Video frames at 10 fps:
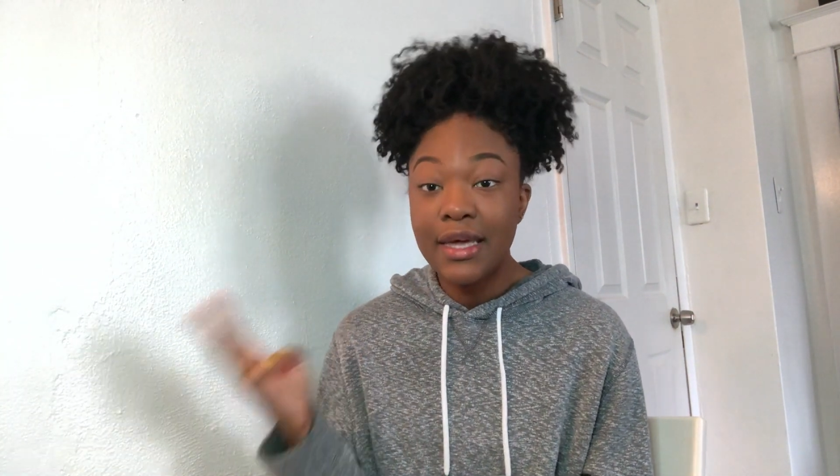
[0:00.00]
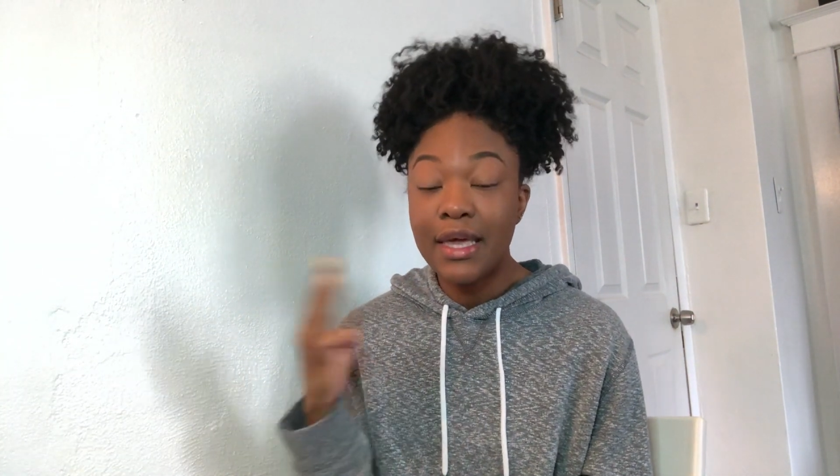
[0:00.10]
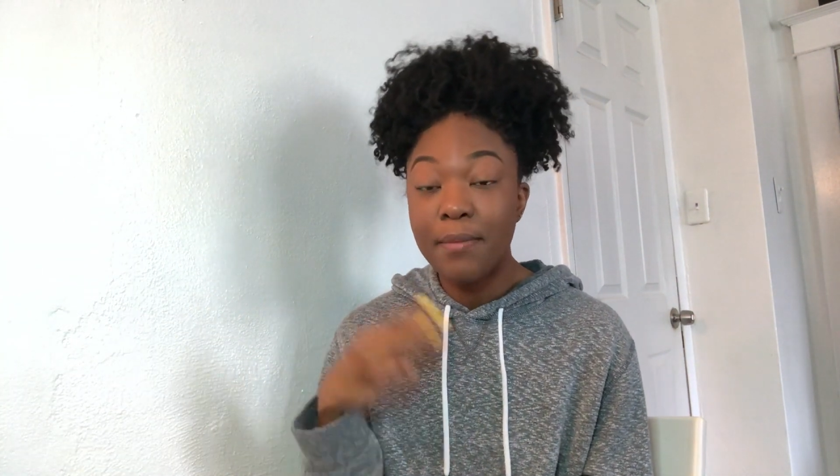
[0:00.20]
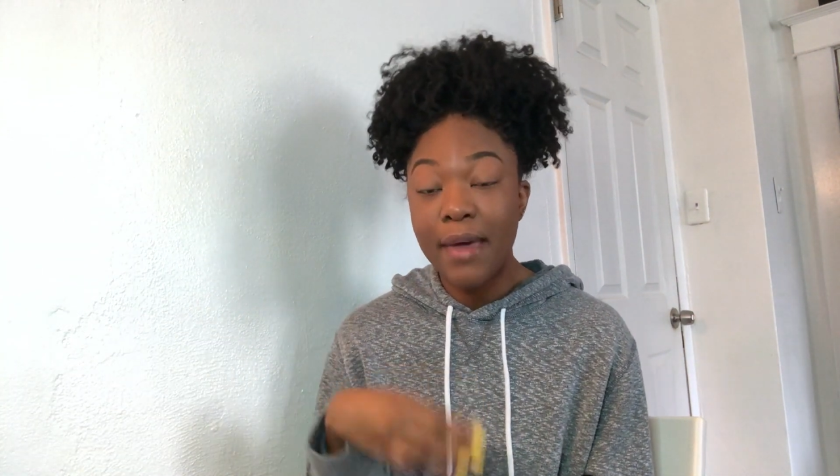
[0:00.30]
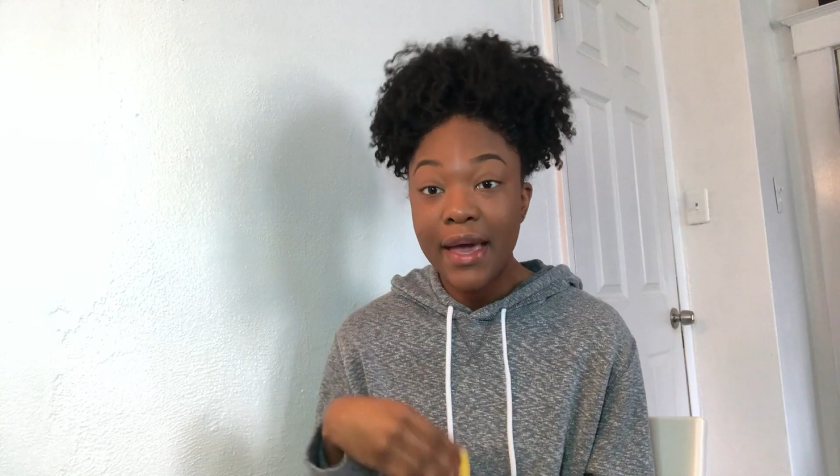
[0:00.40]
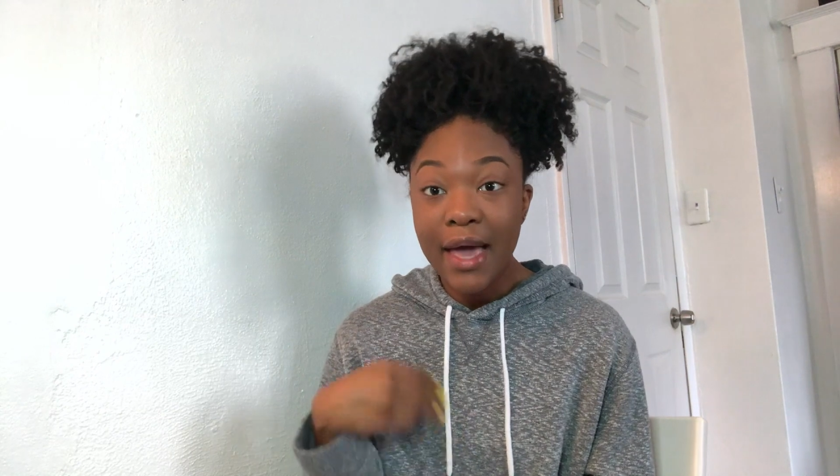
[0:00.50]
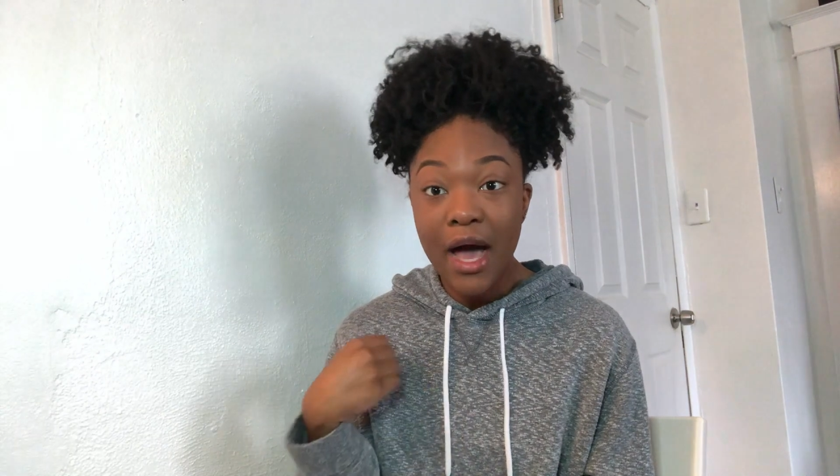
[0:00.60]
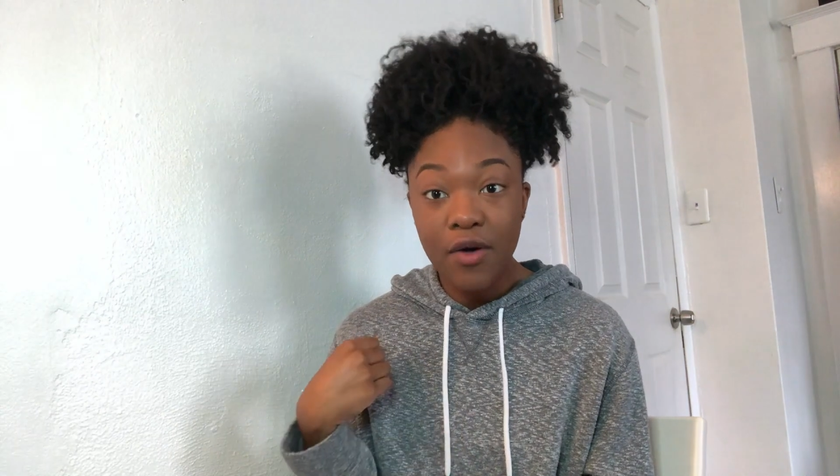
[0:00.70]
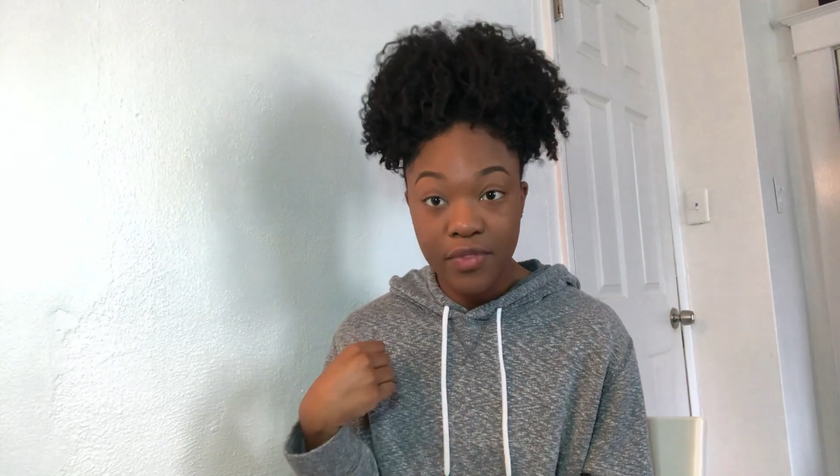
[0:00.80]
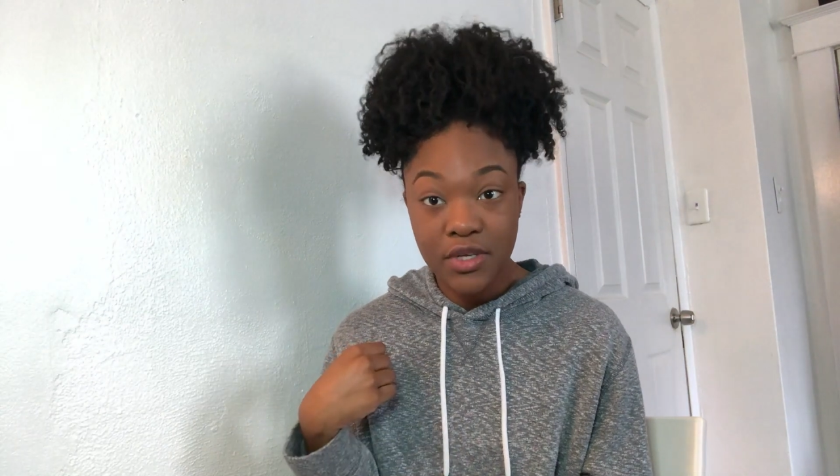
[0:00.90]
get back
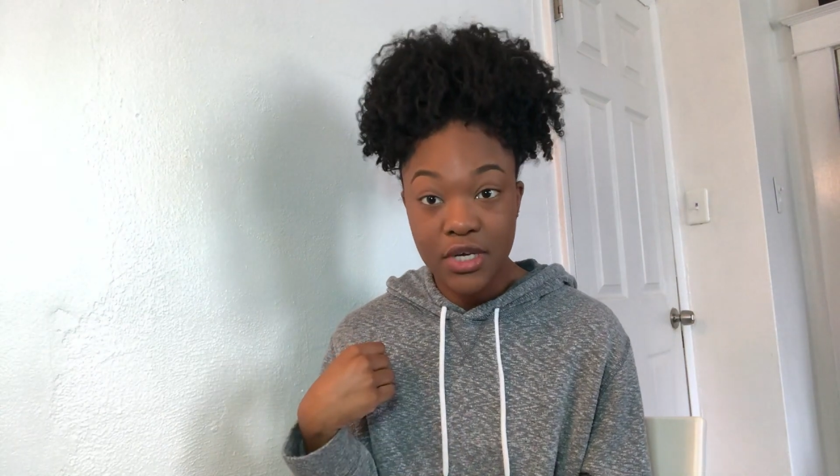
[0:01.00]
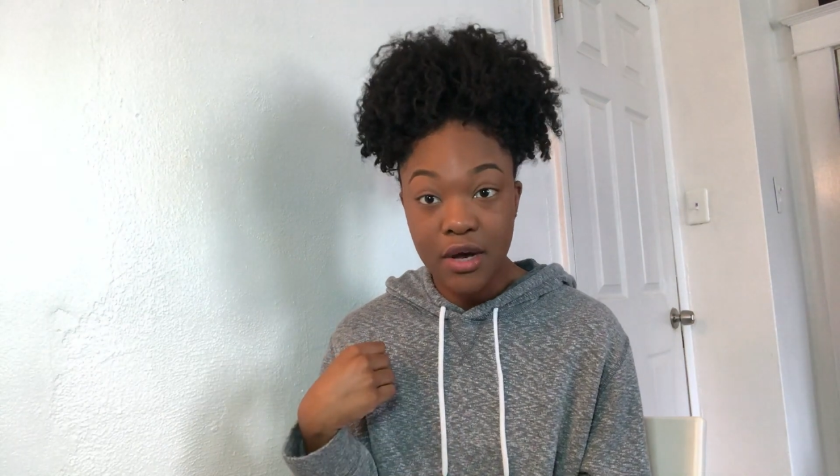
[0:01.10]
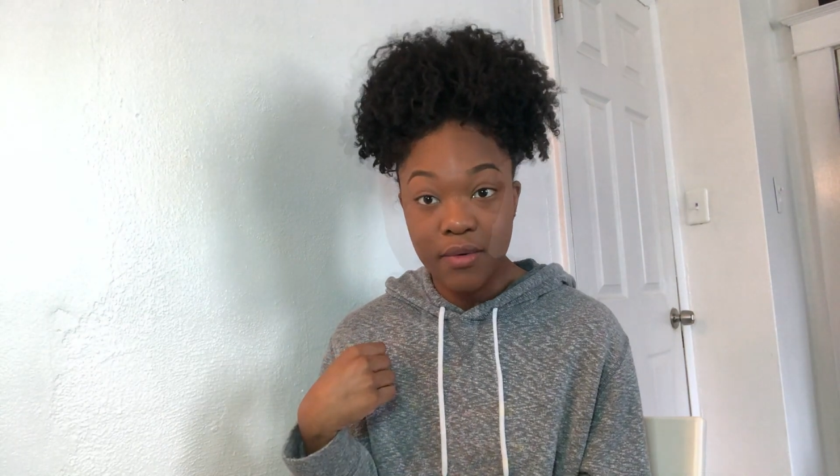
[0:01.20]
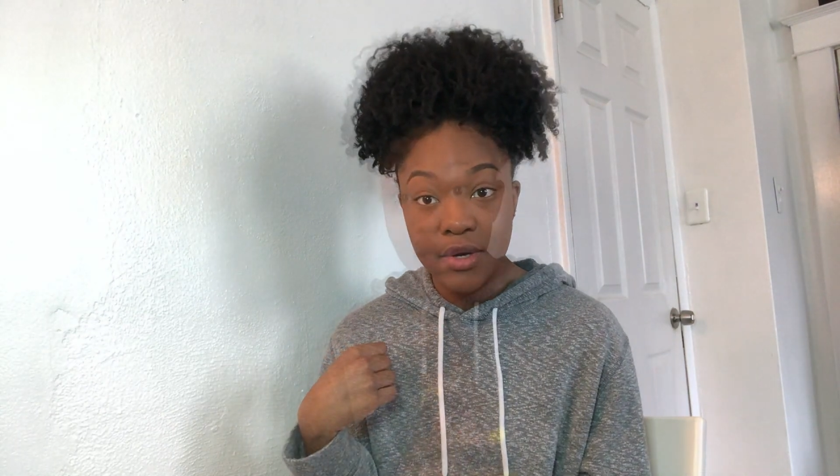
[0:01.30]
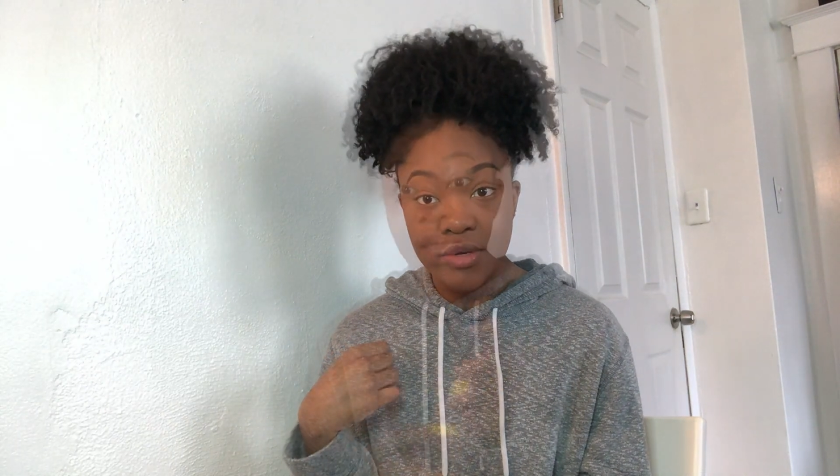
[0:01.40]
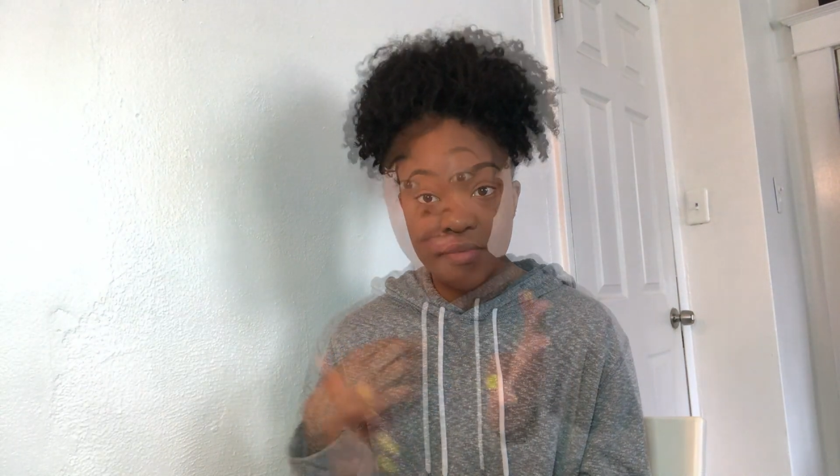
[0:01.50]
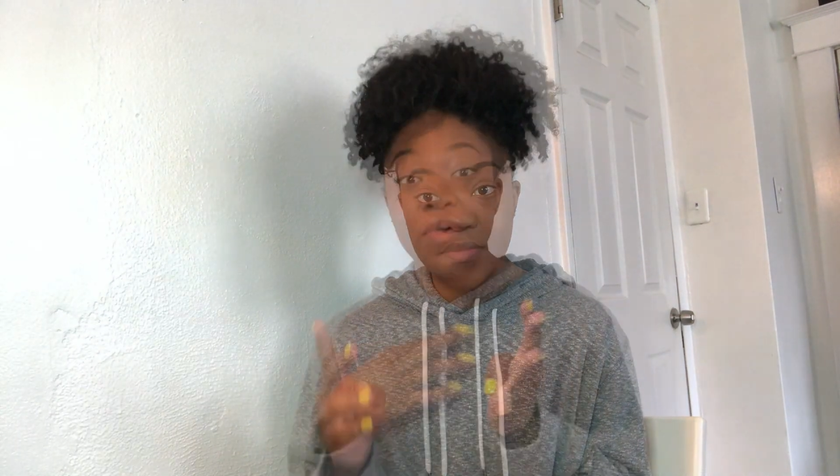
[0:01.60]
out the shower.